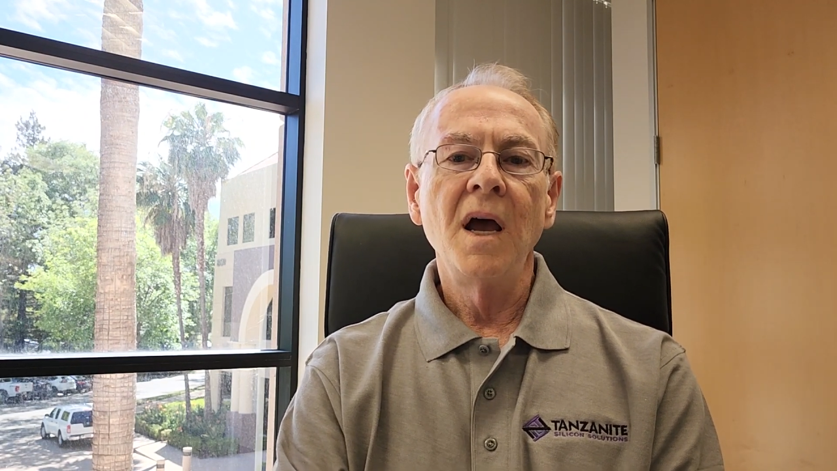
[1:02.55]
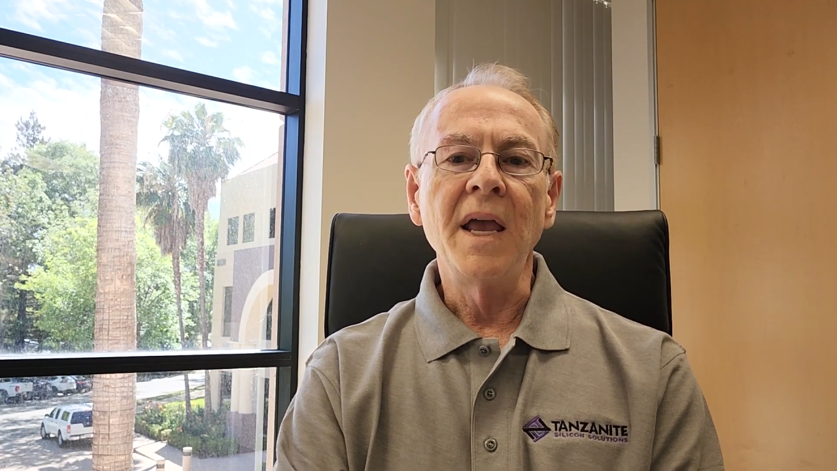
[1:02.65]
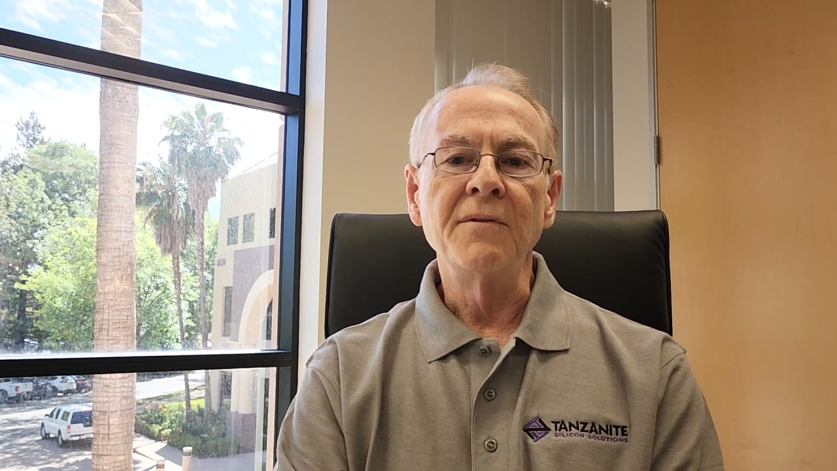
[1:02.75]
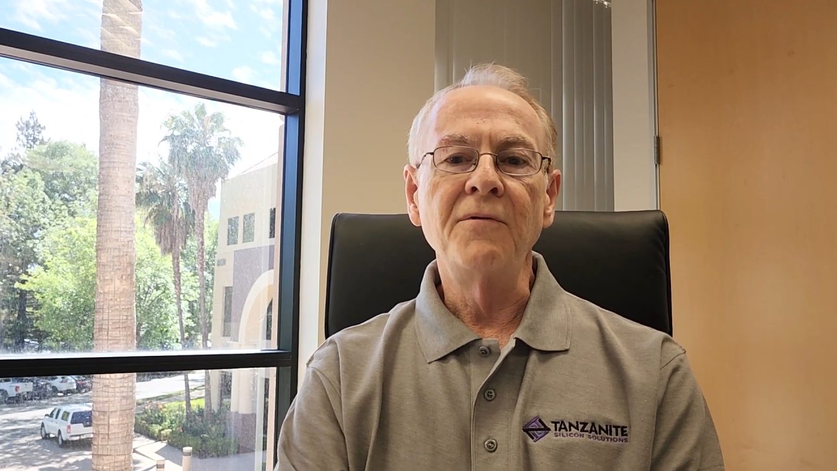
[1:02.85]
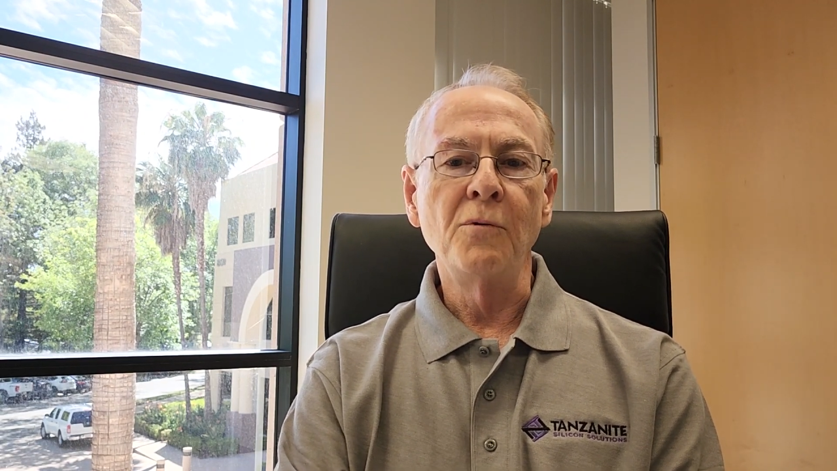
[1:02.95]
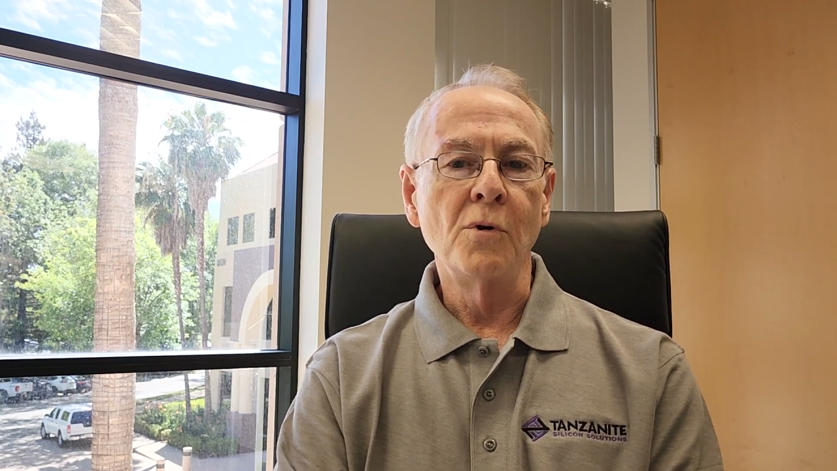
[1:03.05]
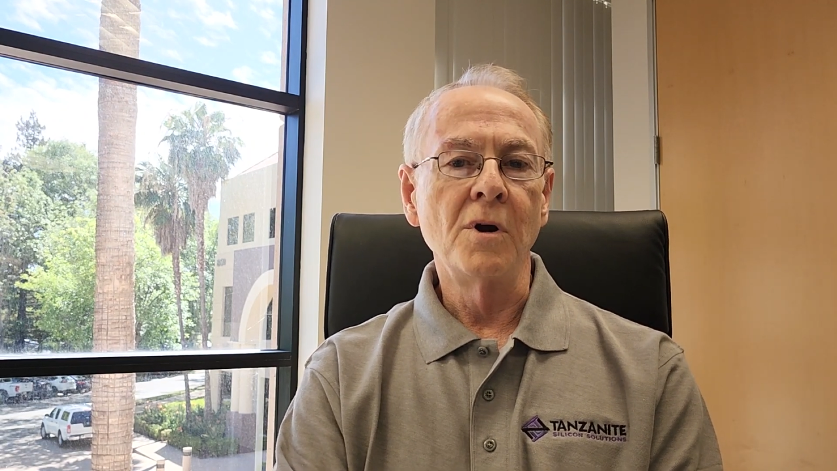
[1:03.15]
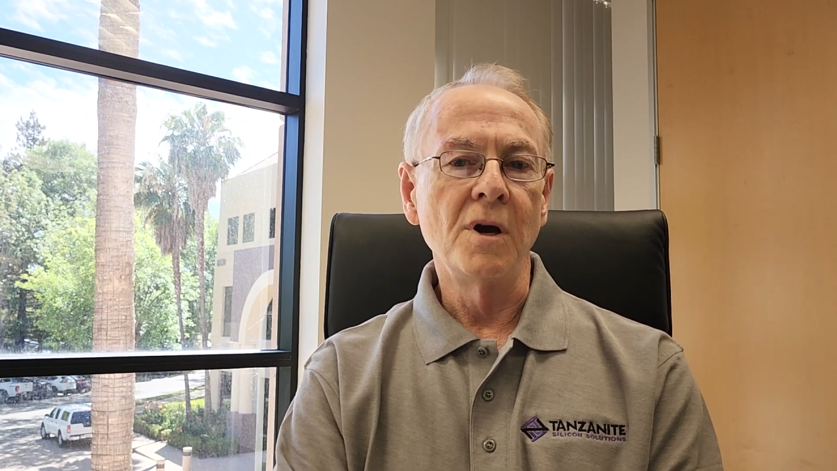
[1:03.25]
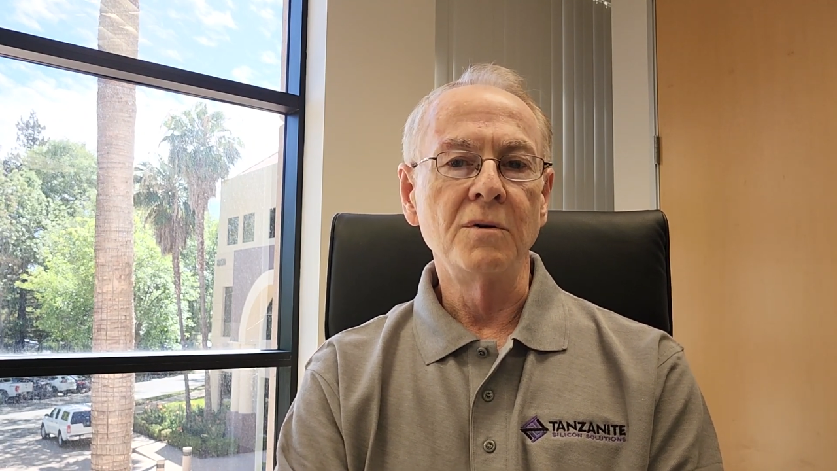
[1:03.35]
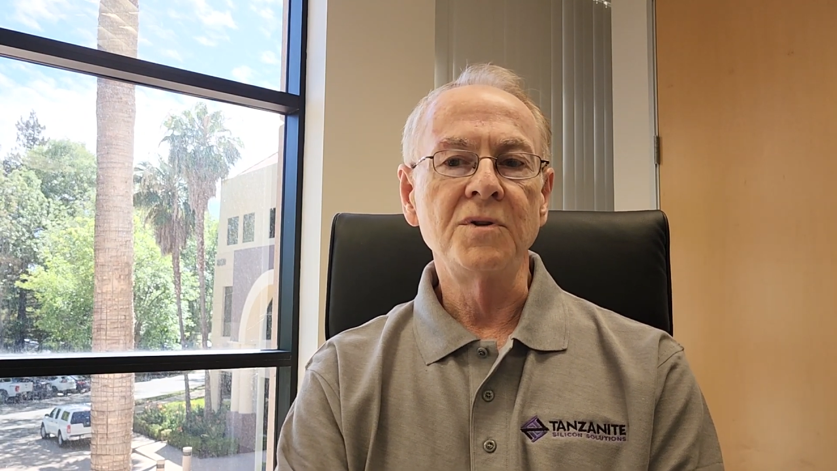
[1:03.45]
and four
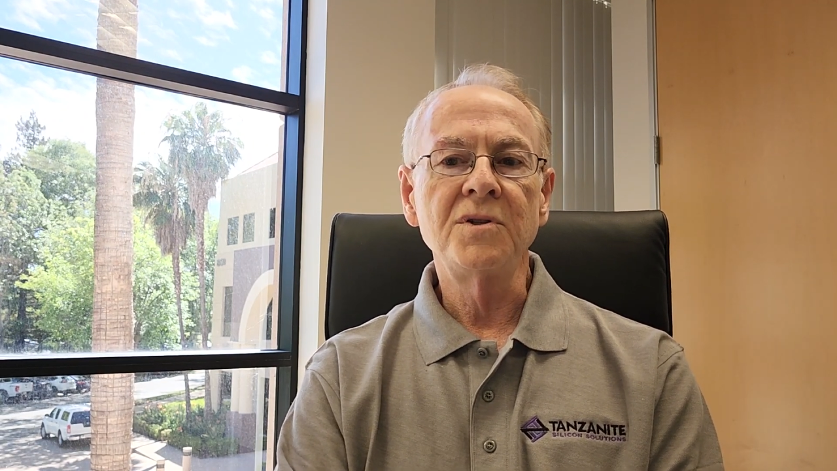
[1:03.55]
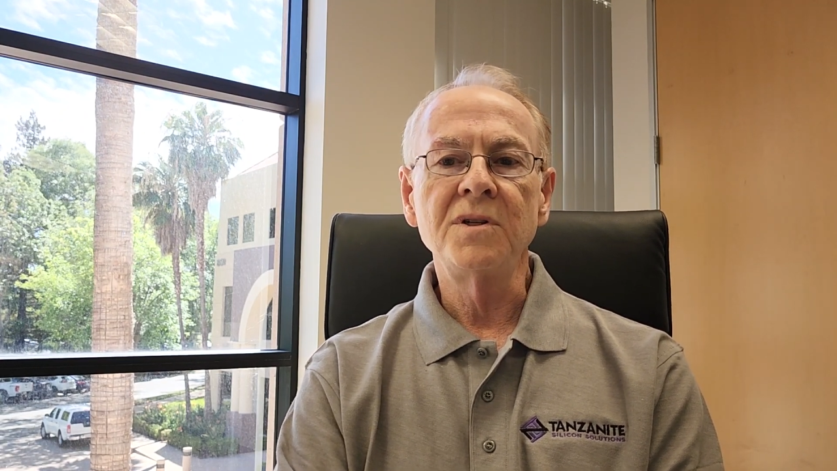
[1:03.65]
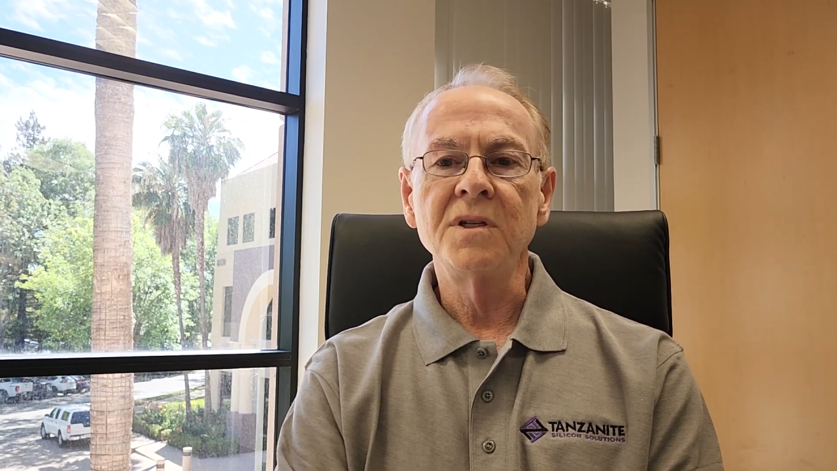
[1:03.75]
hosts,